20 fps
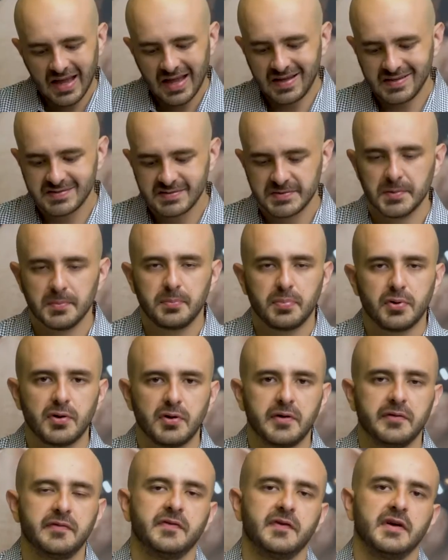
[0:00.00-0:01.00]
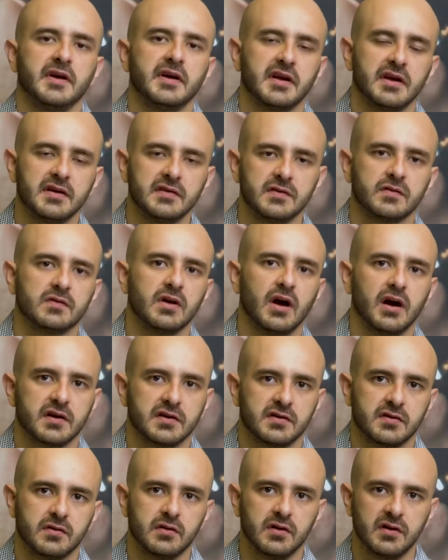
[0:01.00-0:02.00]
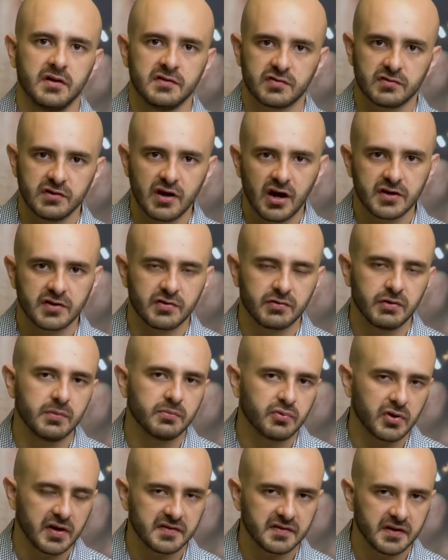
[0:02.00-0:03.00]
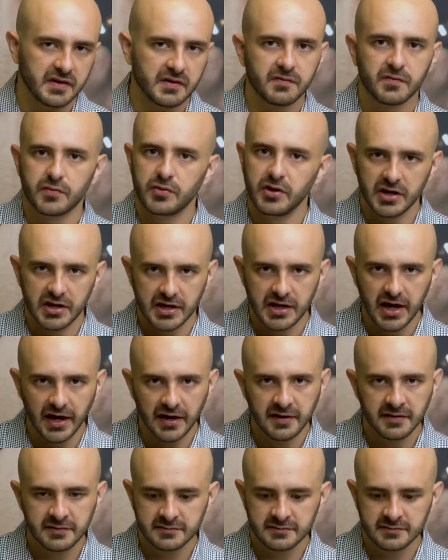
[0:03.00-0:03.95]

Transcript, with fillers: It's the perfect introductory, introductory bracelet for any guy.